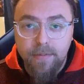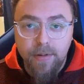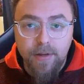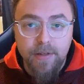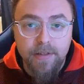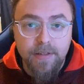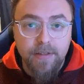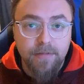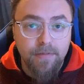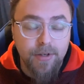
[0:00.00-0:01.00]

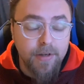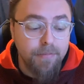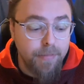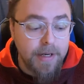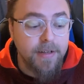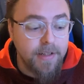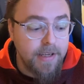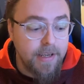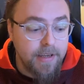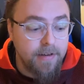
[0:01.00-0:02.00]
because you can barely
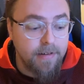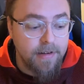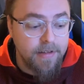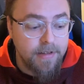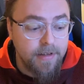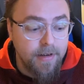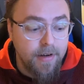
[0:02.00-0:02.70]
hear it